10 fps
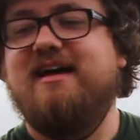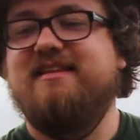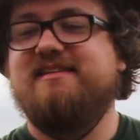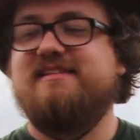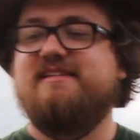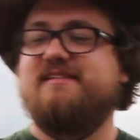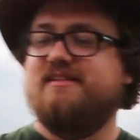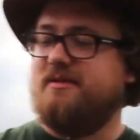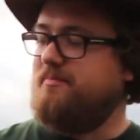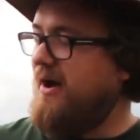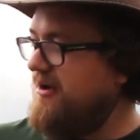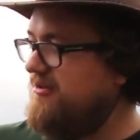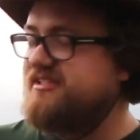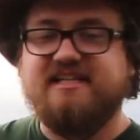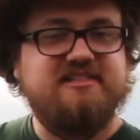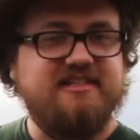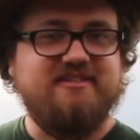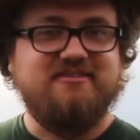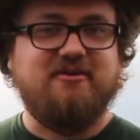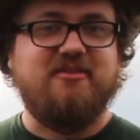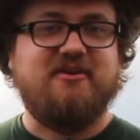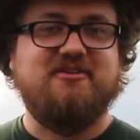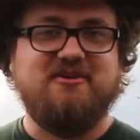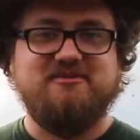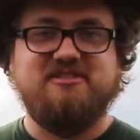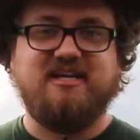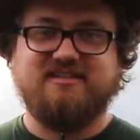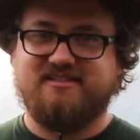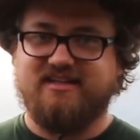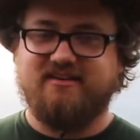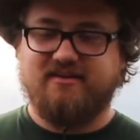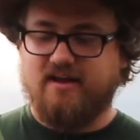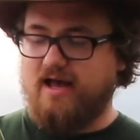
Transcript: this is the bottle gentian or the closed gentian.